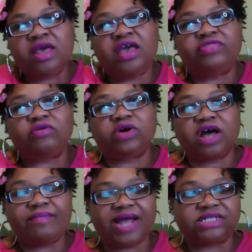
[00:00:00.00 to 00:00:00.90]
And then we'll
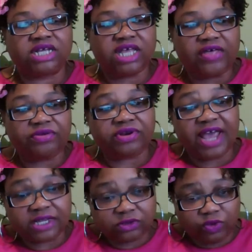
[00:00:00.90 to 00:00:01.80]
come back together
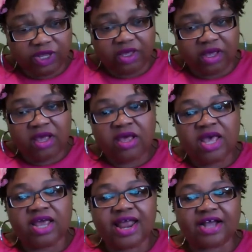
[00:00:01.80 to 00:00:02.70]
next week
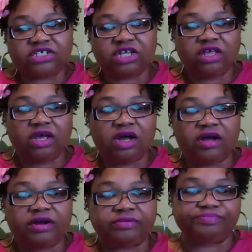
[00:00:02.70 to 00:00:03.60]
and actually,
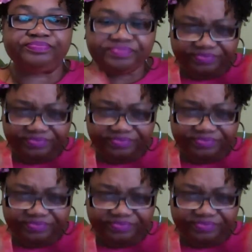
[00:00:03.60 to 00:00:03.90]
um,